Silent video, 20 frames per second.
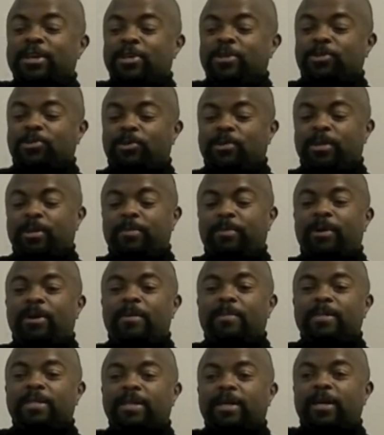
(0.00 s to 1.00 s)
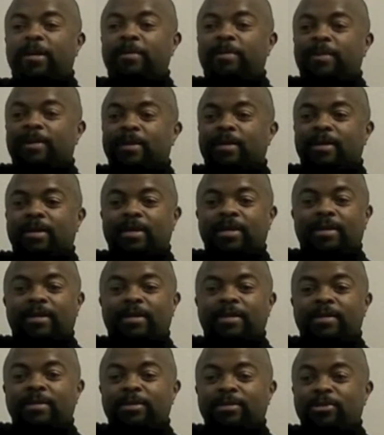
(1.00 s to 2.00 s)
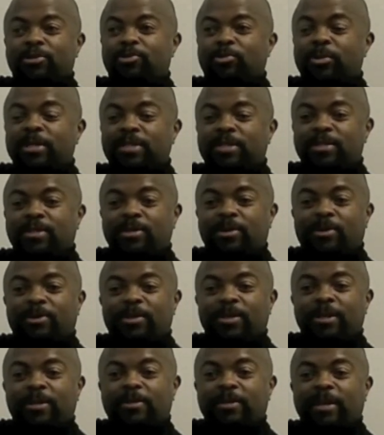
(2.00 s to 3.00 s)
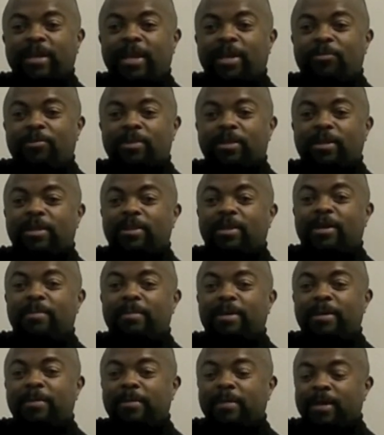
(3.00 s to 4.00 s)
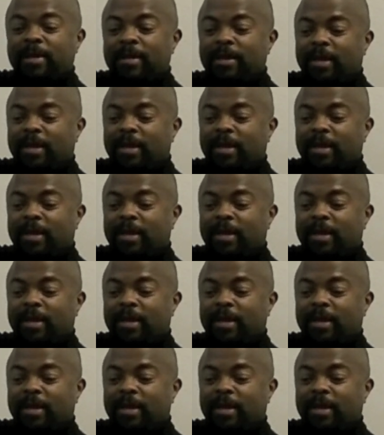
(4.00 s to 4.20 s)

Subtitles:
So the palm is up, twist on the other hand with the thumb up